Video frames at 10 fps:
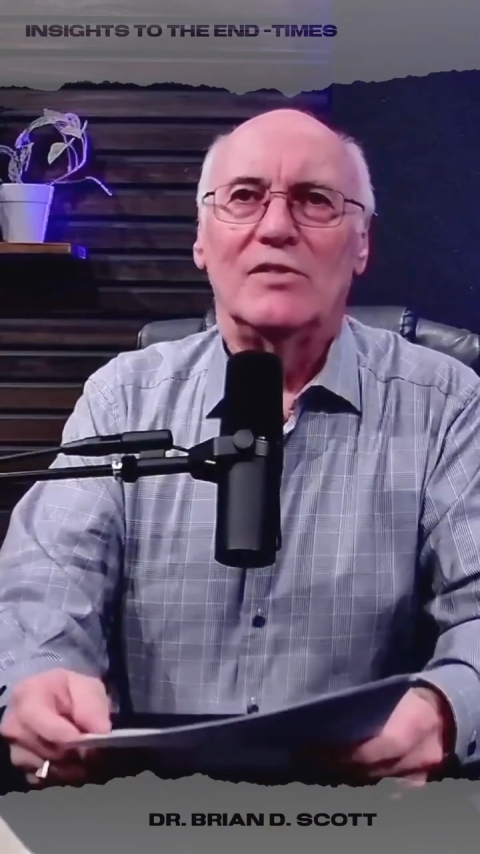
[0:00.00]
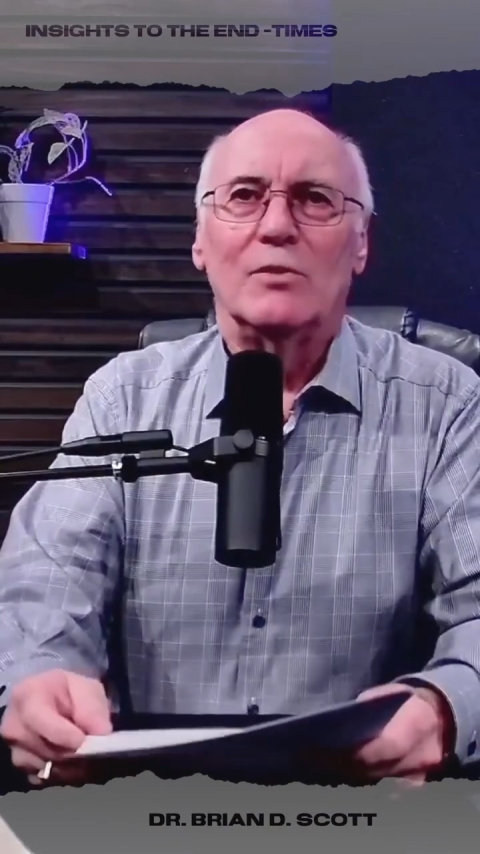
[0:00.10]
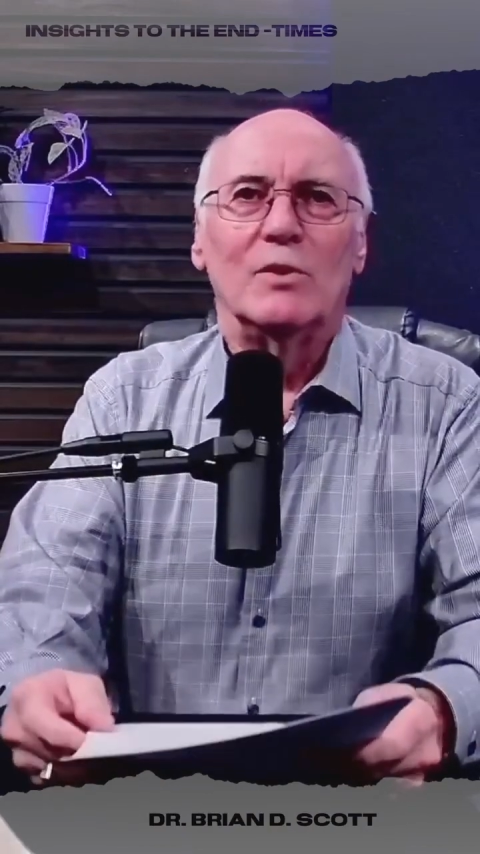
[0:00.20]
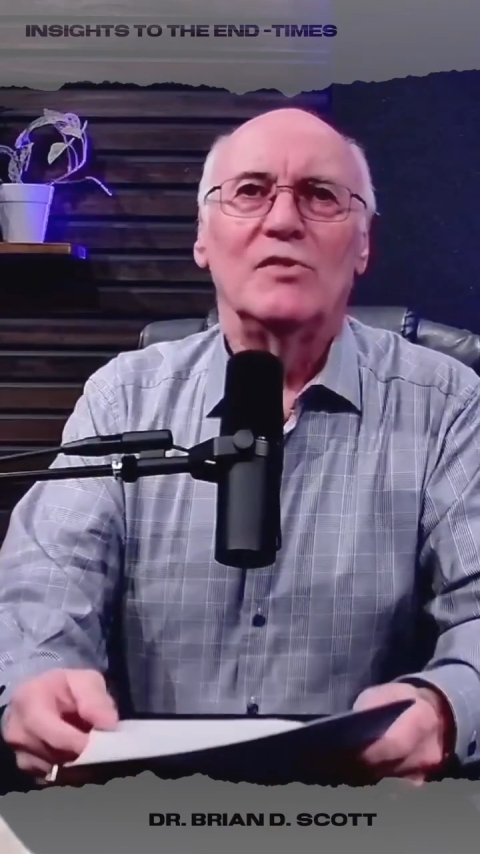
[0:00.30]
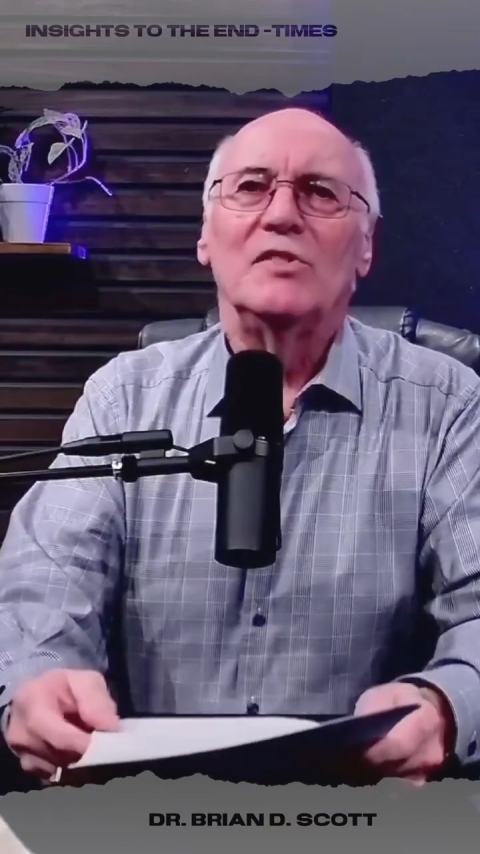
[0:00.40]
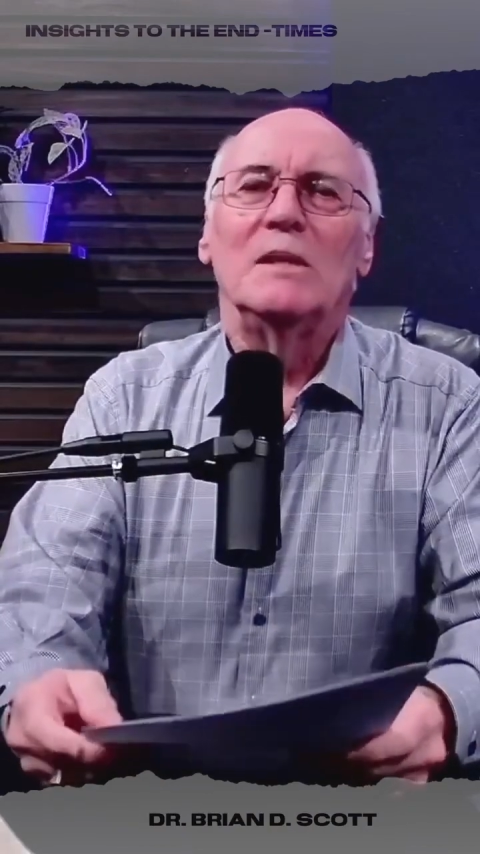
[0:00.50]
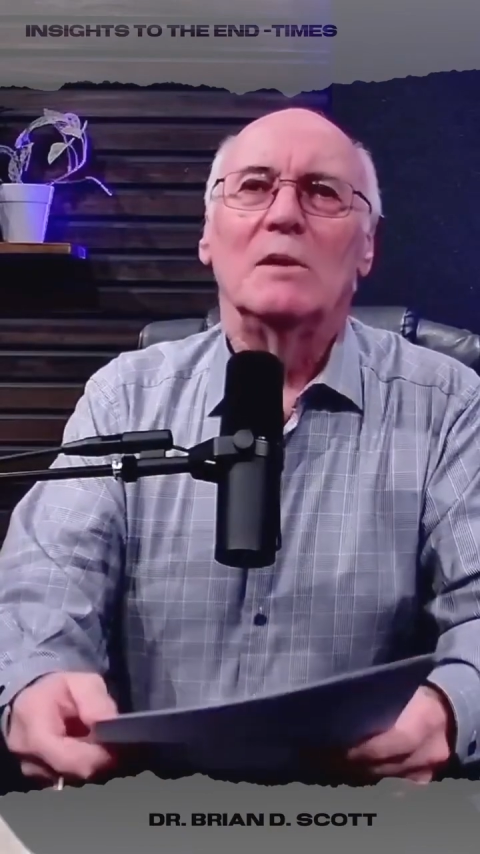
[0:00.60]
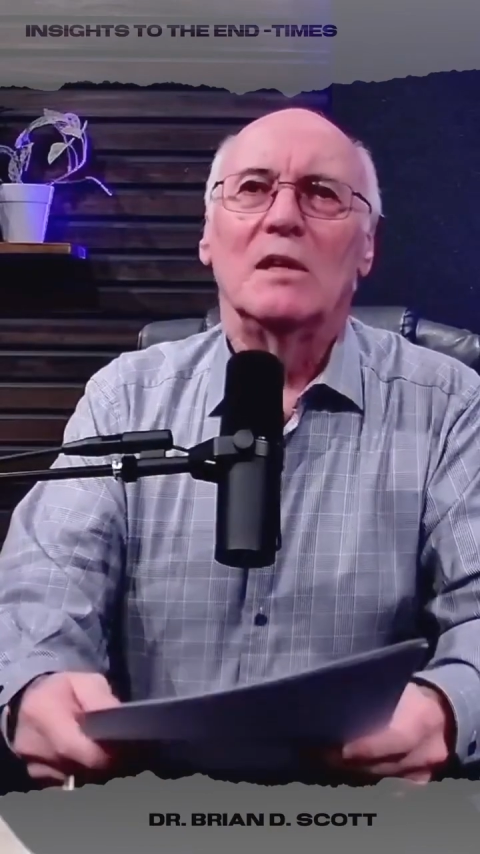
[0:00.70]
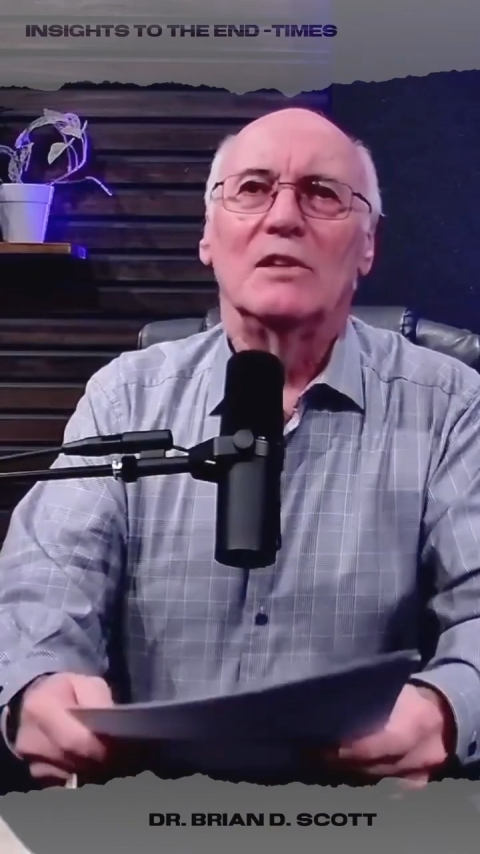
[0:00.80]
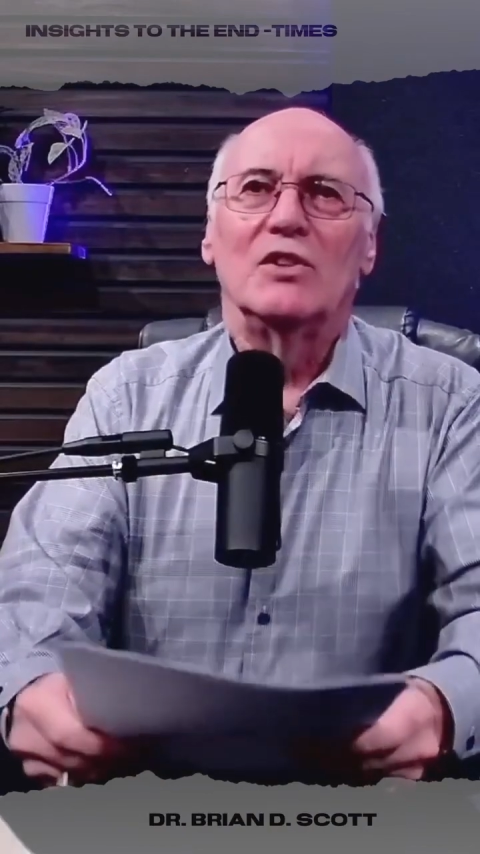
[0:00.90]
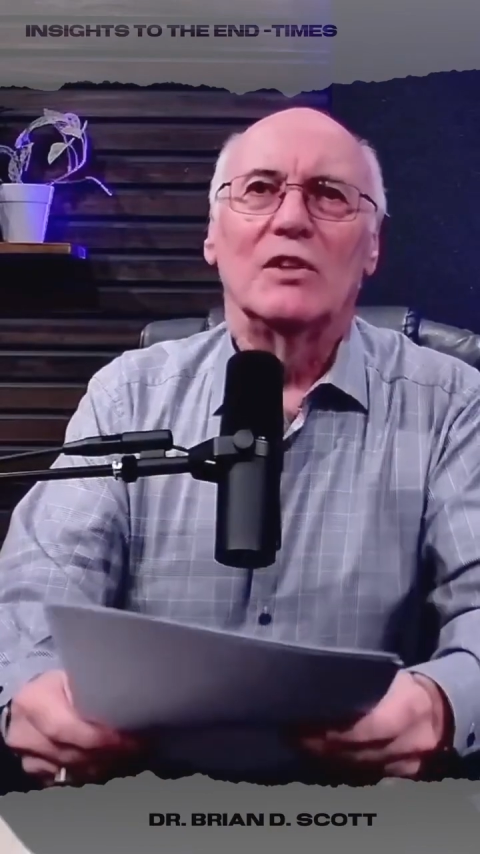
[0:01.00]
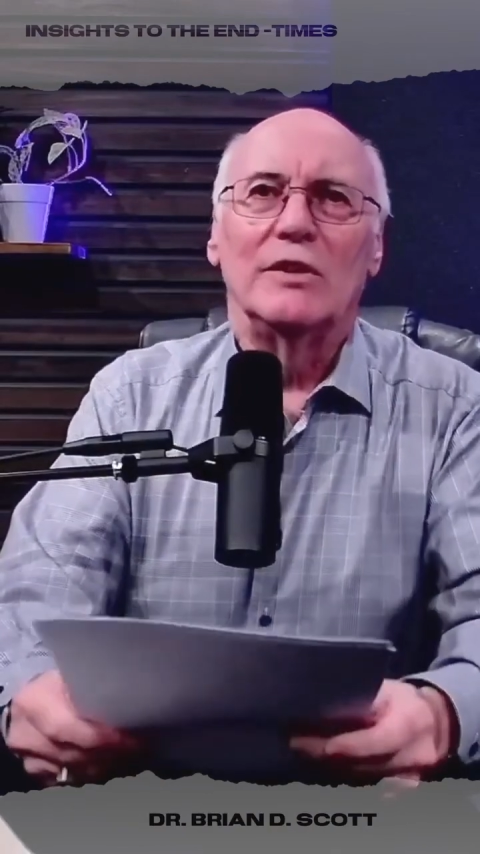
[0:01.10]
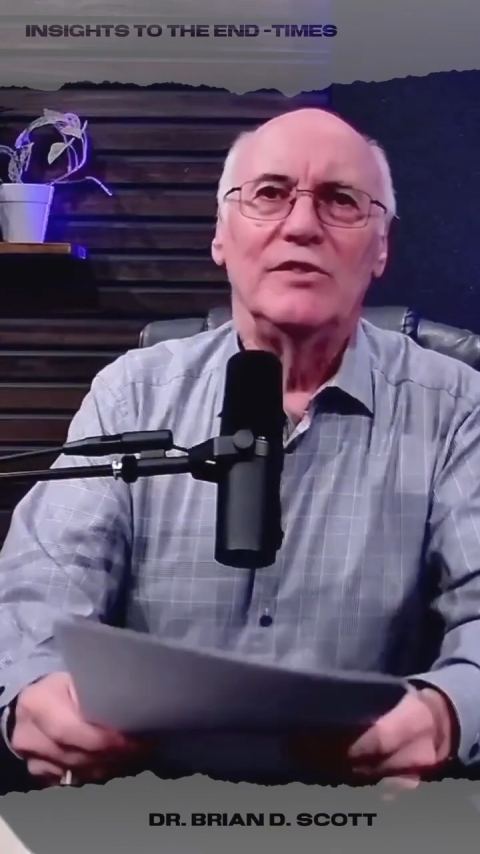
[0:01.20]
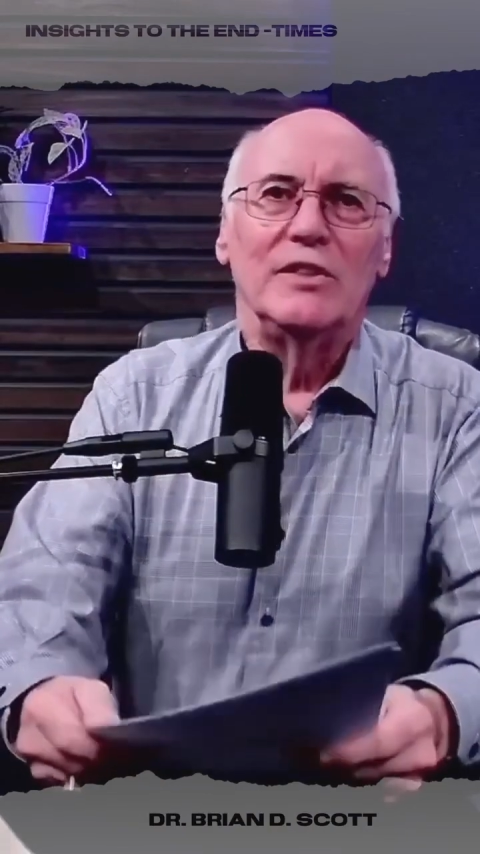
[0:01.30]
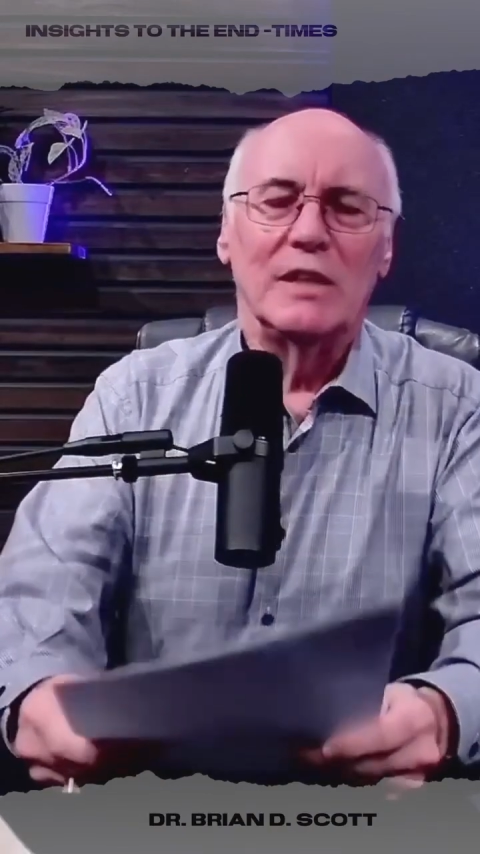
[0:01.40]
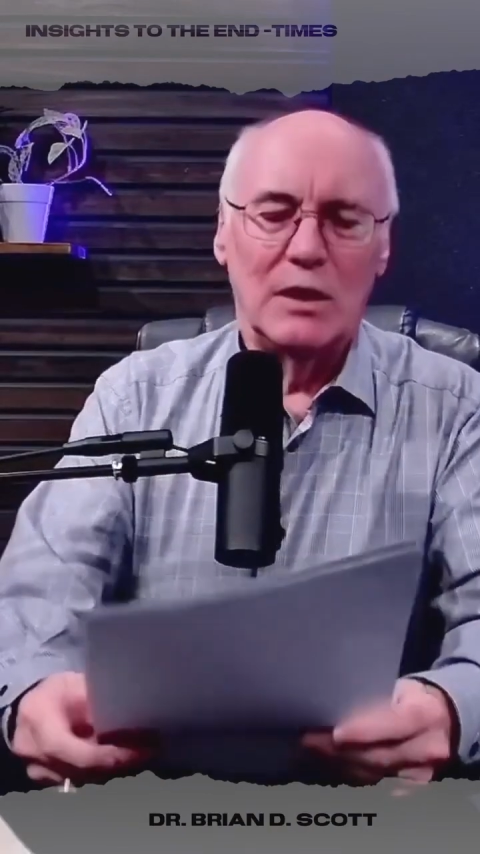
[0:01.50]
And we're seeing knowledge increasing